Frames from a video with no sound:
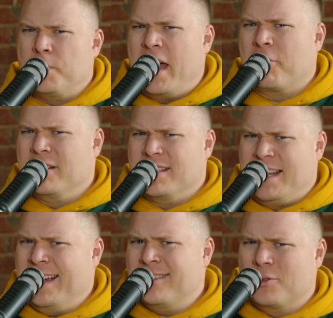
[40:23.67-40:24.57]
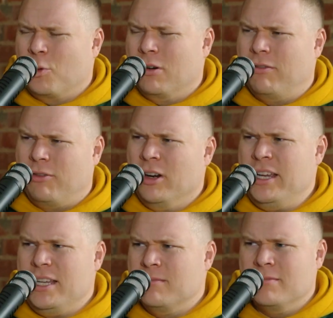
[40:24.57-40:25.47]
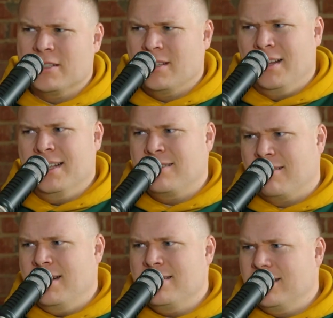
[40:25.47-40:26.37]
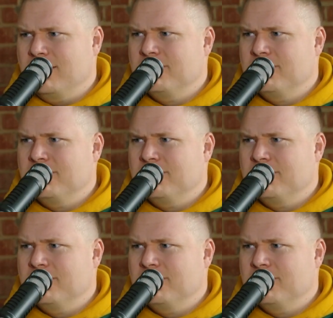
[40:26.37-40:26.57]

This was back when texts weren't free, so that's crazy.